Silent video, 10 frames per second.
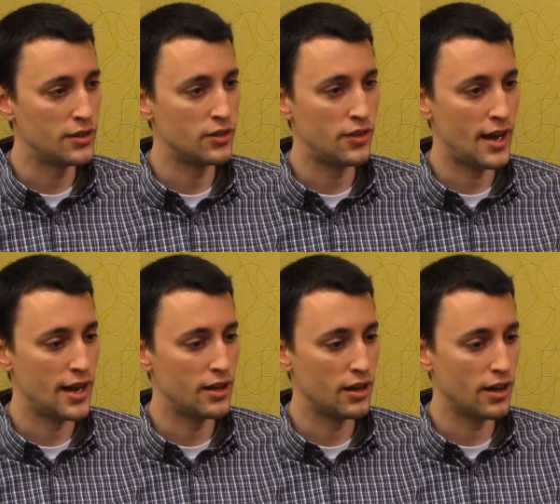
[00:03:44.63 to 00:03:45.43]
is
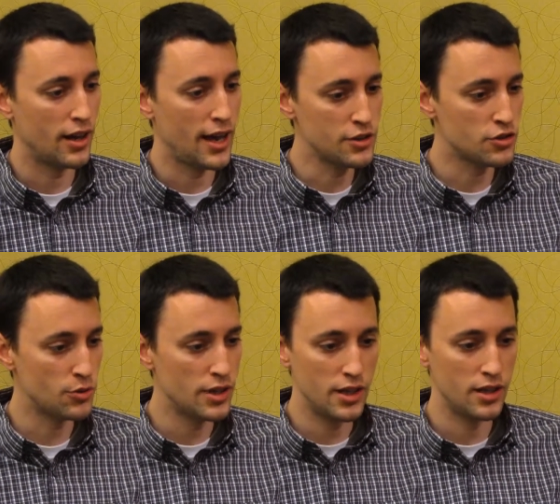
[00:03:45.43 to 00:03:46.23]
that
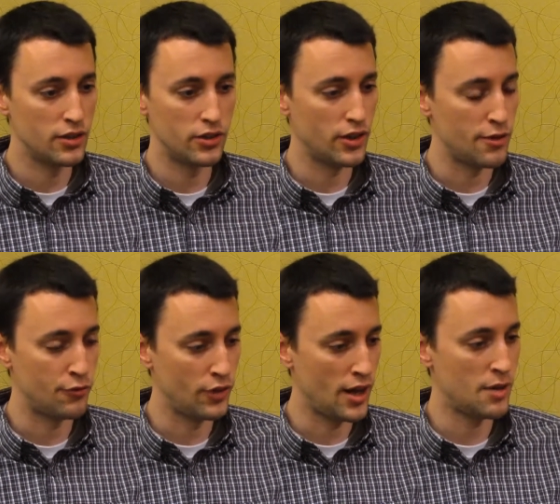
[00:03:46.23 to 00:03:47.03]
S3 is a
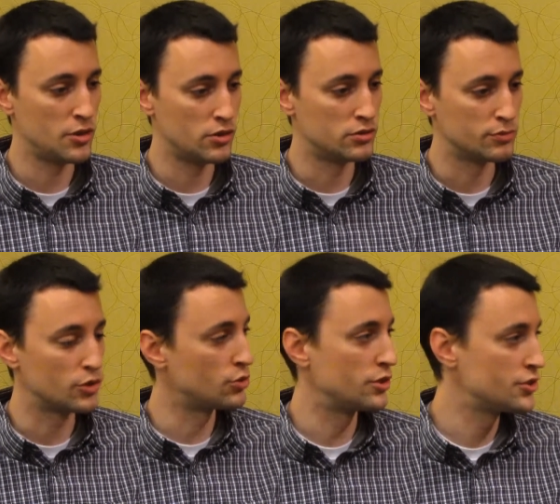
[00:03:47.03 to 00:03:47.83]
phenomenal
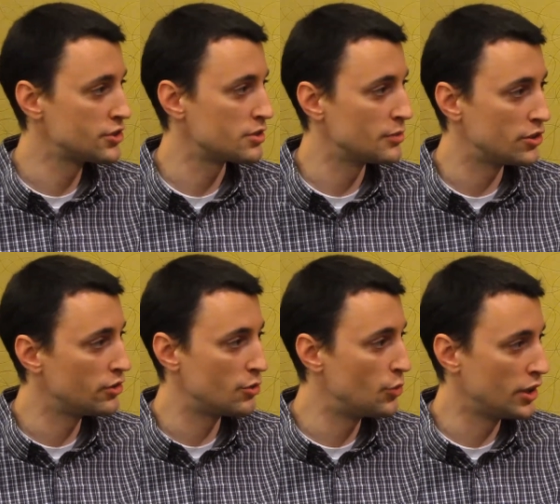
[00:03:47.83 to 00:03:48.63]
storage system.
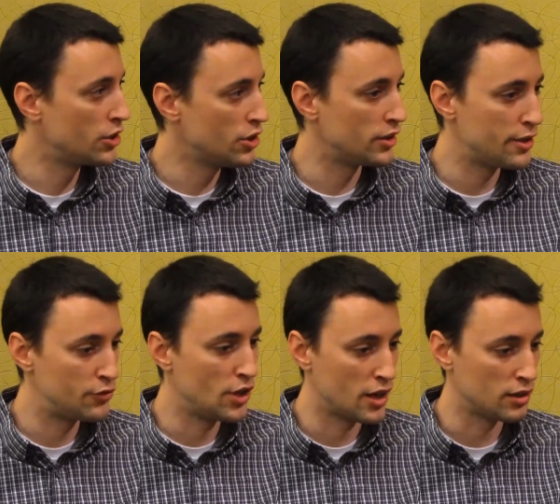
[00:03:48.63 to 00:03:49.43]
They're really good.
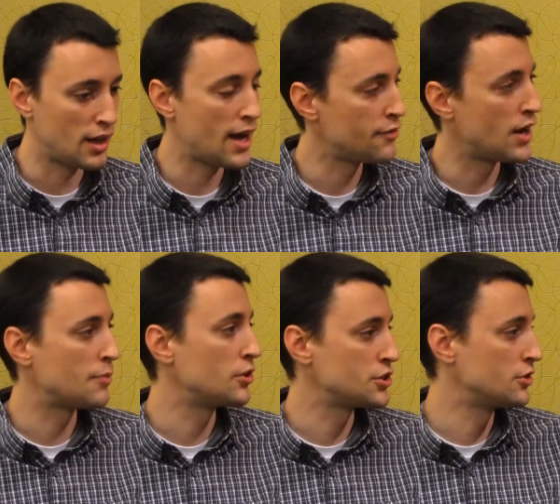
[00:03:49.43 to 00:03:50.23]
They've done a lot of
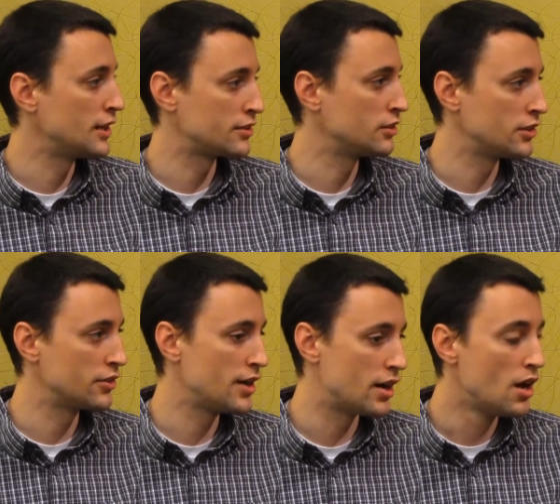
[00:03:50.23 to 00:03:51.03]
operational excellence
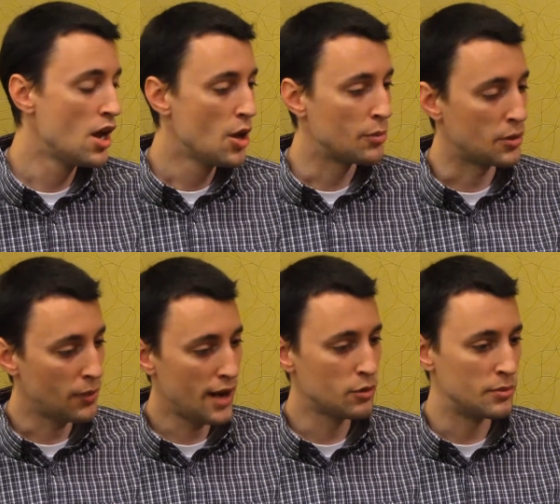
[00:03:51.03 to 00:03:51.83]
there. But the
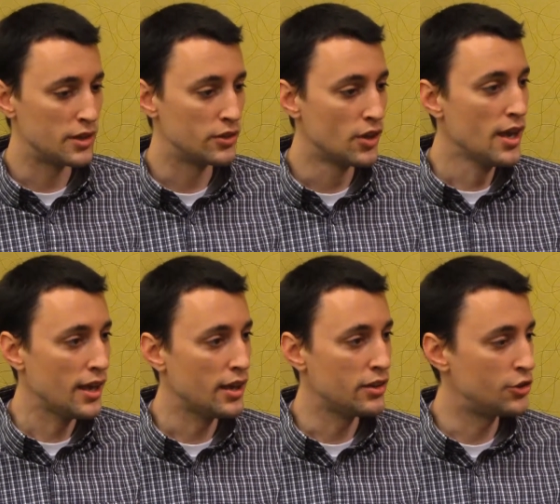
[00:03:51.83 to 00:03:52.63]
problem is,
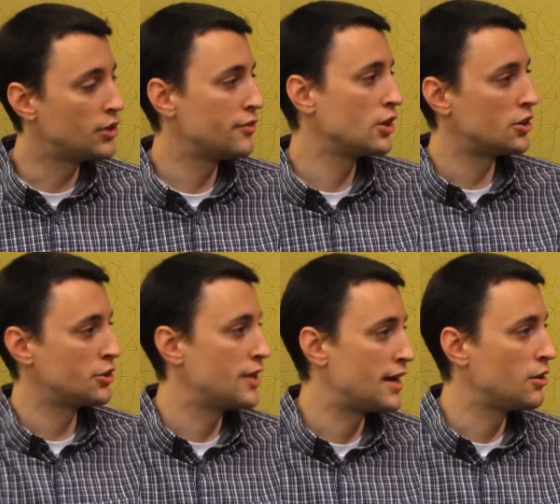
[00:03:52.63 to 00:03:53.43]
is you're giving all
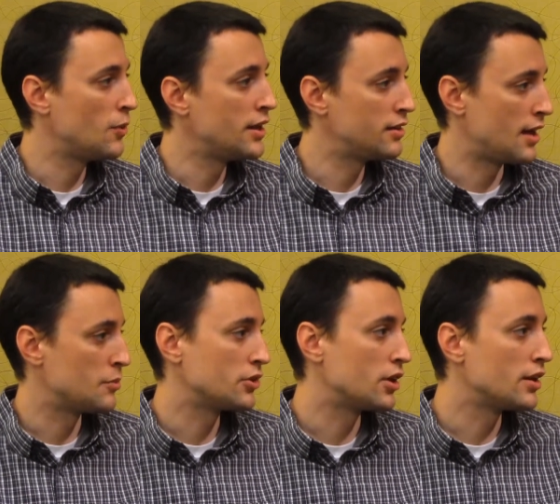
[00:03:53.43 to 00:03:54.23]
your data away to
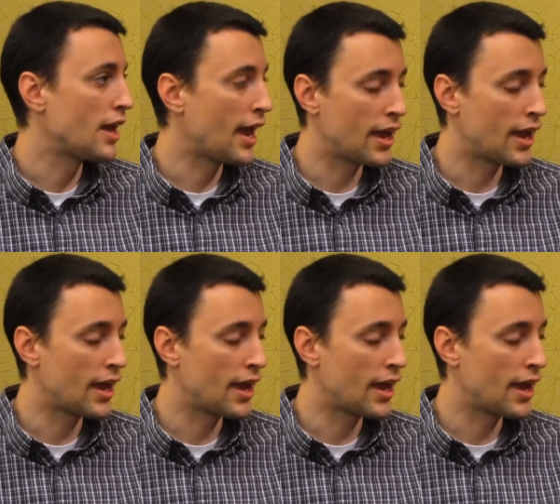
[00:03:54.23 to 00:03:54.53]
Amazon. Right.